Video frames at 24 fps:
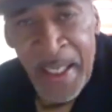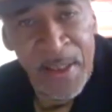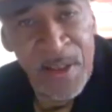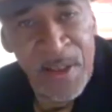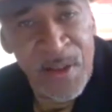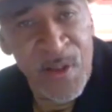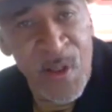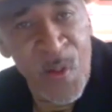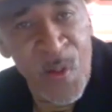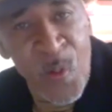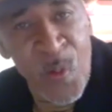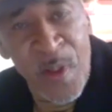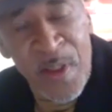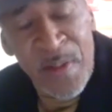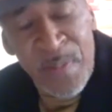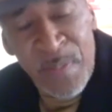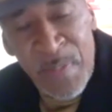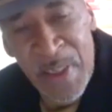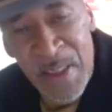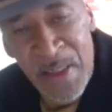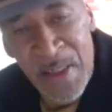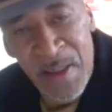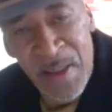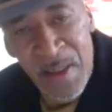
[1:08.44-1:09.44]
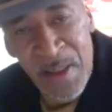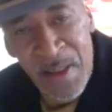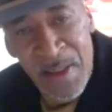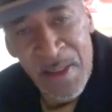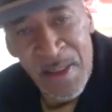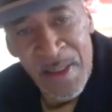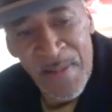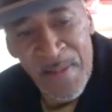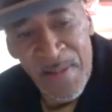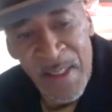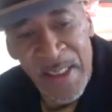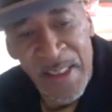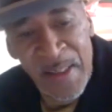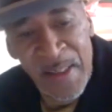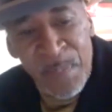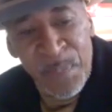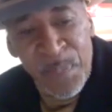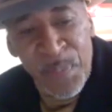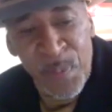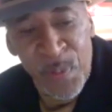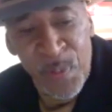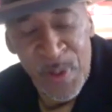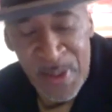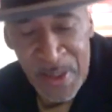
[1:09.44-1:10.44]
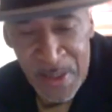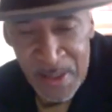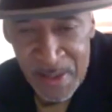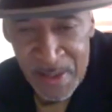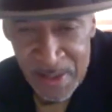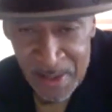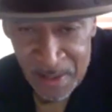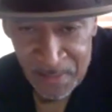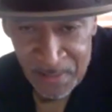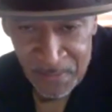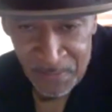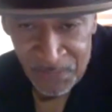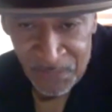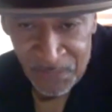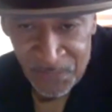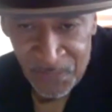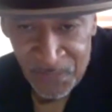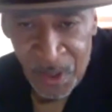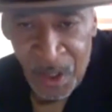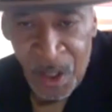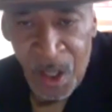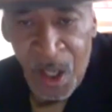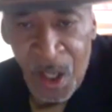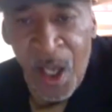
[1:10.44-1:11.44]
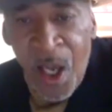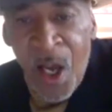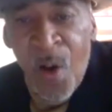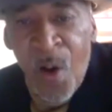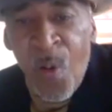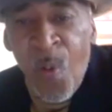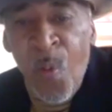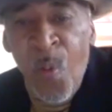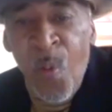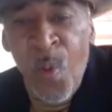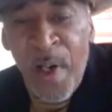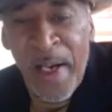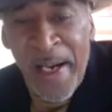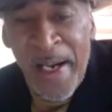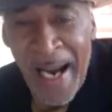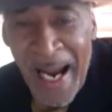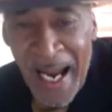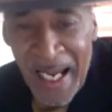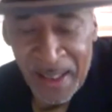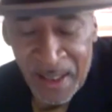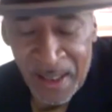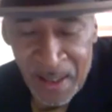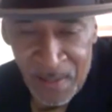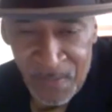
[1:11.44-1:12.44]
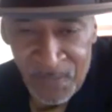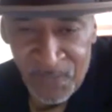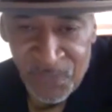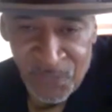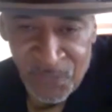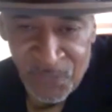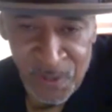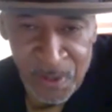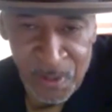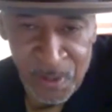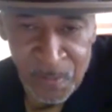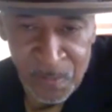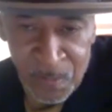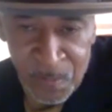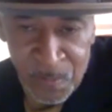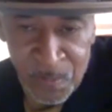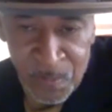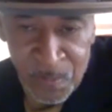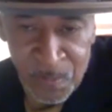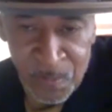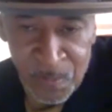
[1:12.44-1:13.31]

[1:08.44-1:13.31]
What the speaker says: no one mentions the importance of where I come from,